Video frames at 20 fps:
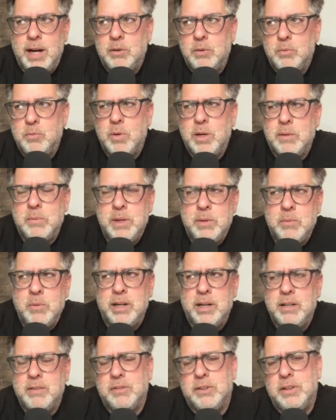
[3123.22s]
what we wanted
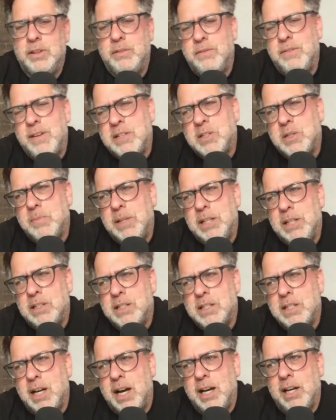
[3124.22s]
for investment
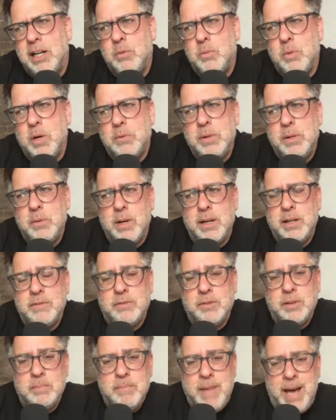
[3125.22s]
style, what we wanted for
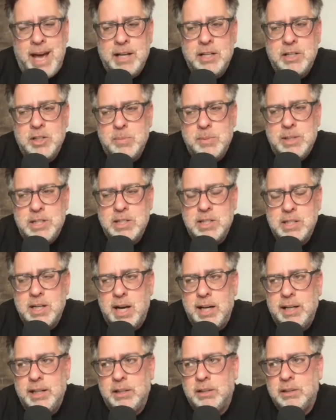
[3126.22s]
management
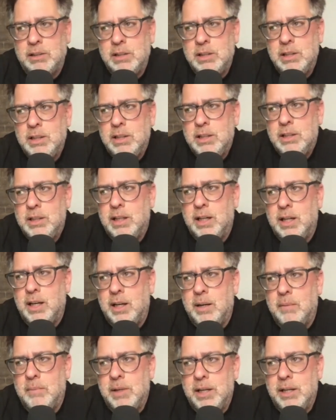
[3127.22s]
style,
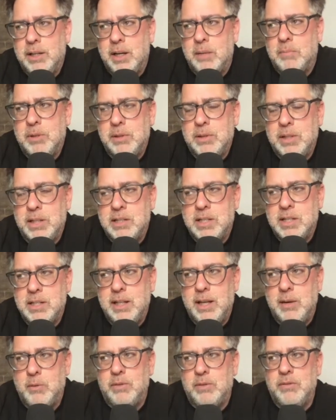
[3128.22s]
a number of things. And they
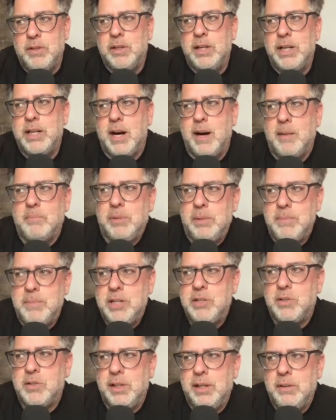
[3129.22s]
were very
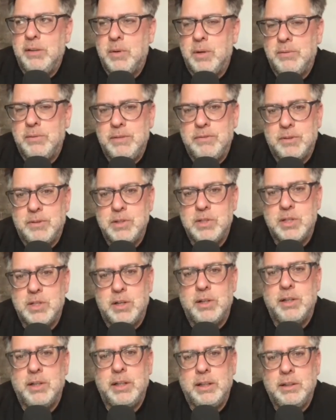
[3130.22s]
complementary when we first
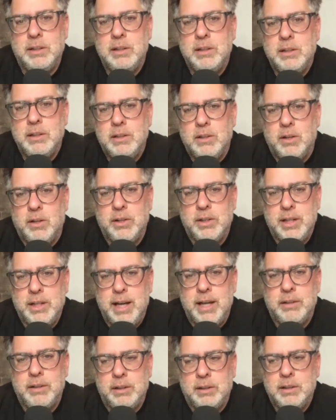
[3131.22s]
started all
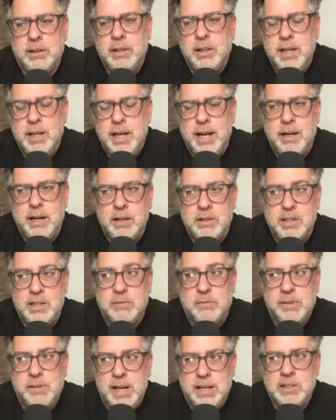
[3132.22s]
together and a
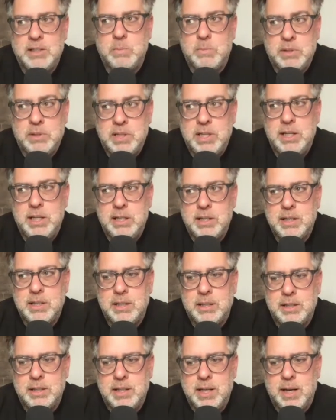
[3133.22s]
different expertise at the
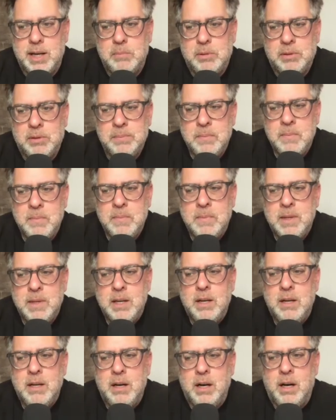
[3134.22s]
table.
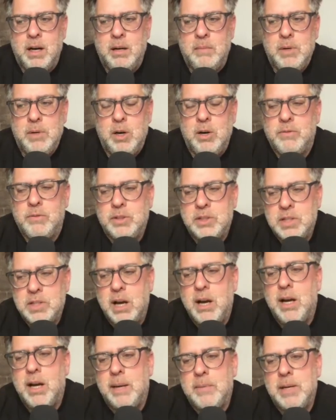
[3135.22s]
Over
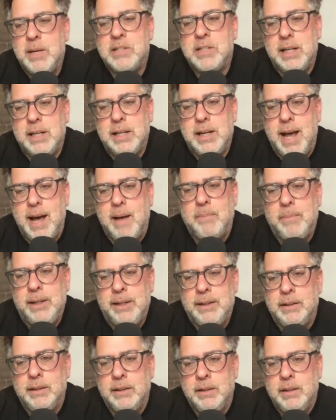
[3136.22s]
time, as can
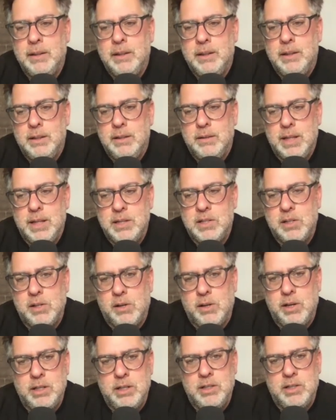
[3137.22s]
happen, they
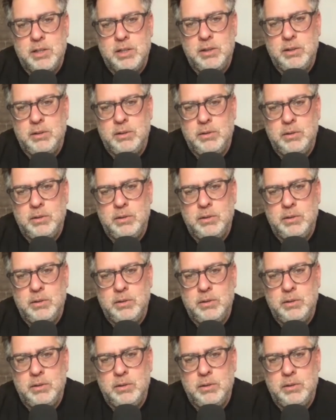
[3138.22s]
started to